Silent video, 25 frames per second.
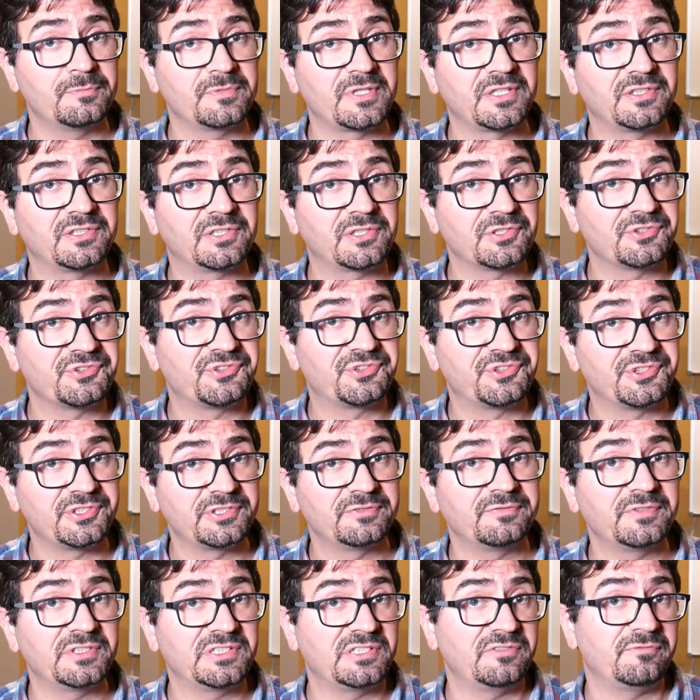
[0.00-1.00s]
that the
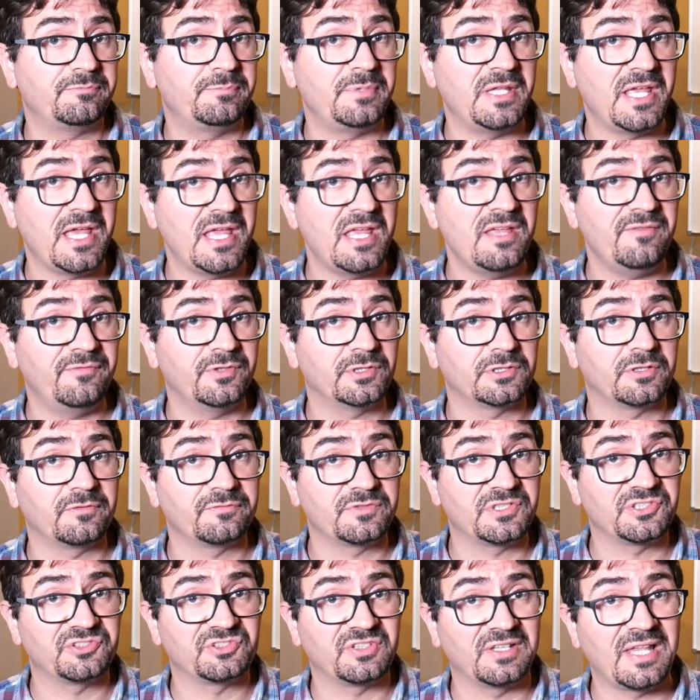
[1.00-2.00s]
conservative behavior
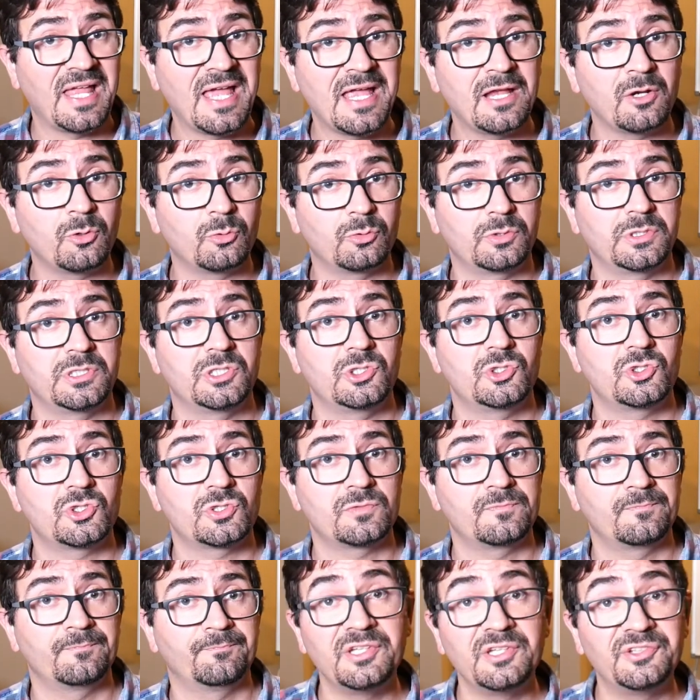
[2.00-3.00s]
of this language
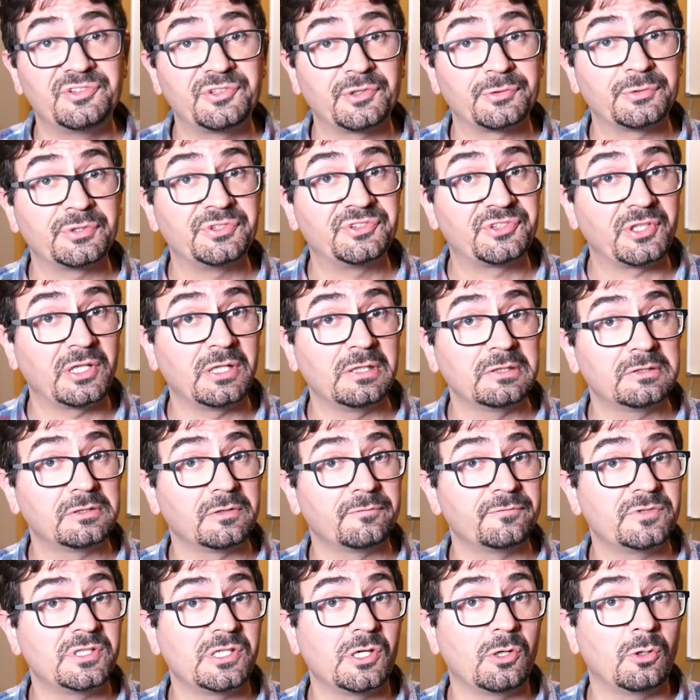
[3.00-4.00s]
is a result
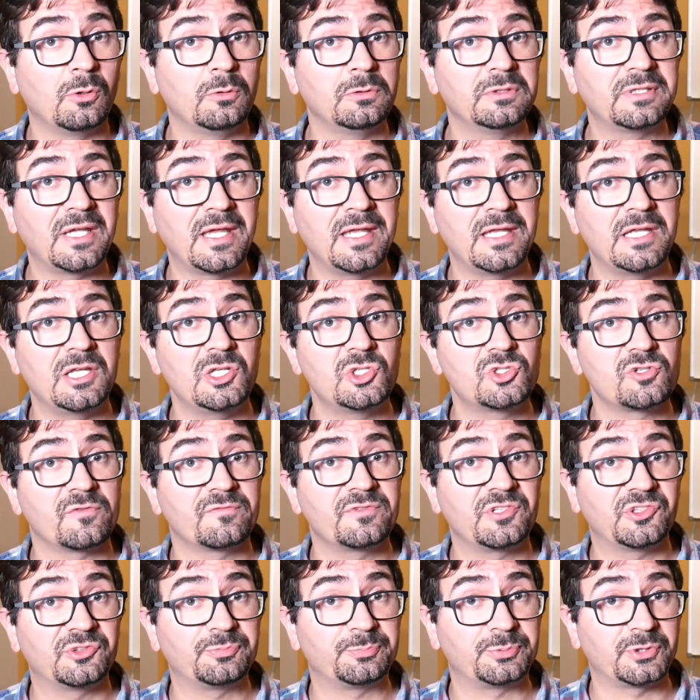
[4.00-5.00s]
of the old age of
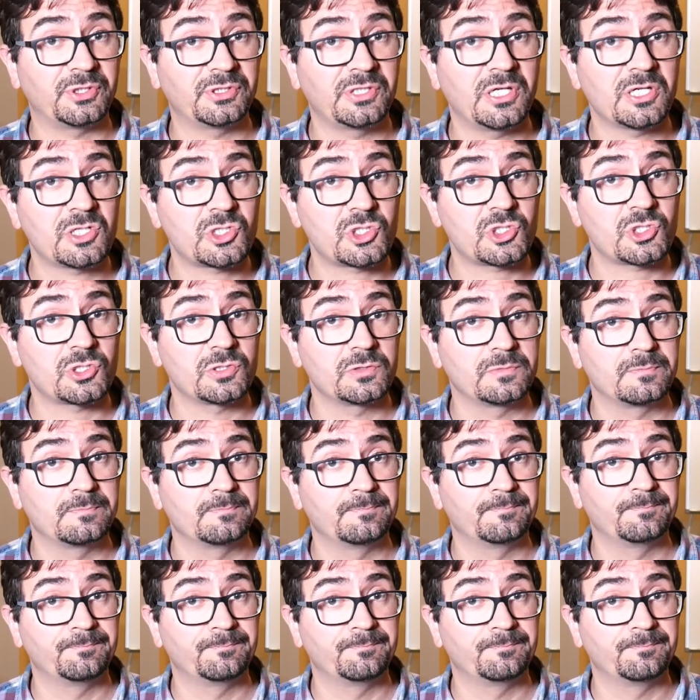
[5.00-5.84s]
this production.